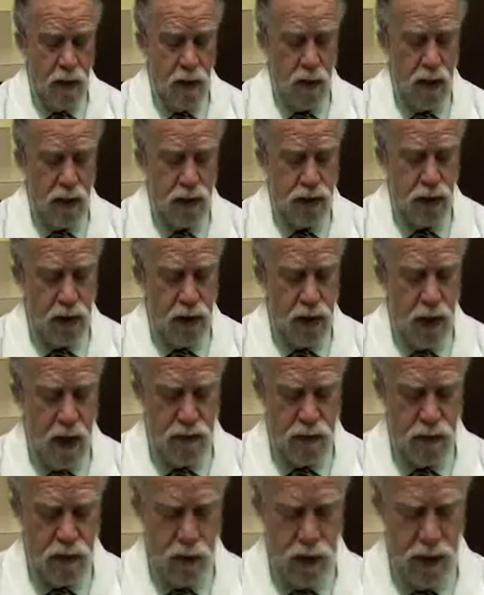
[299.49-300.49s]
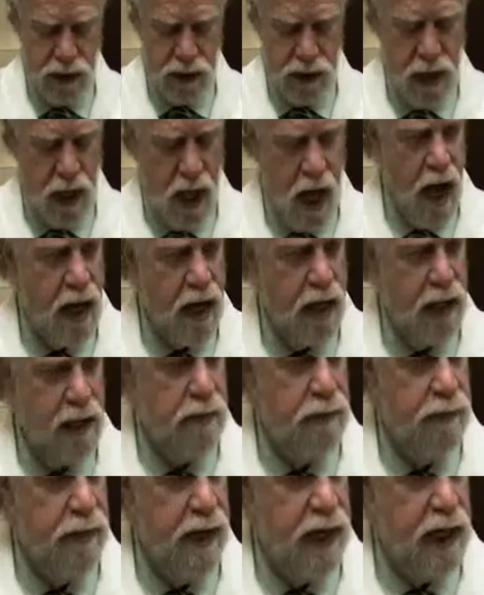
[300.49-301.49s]
It also comes with this lock
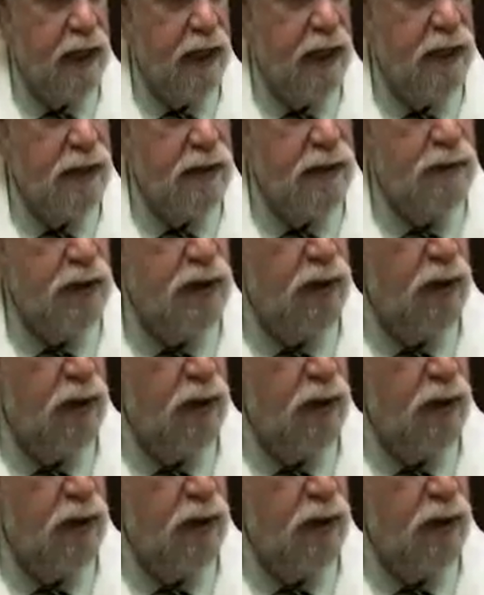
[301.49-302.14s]
mechanism,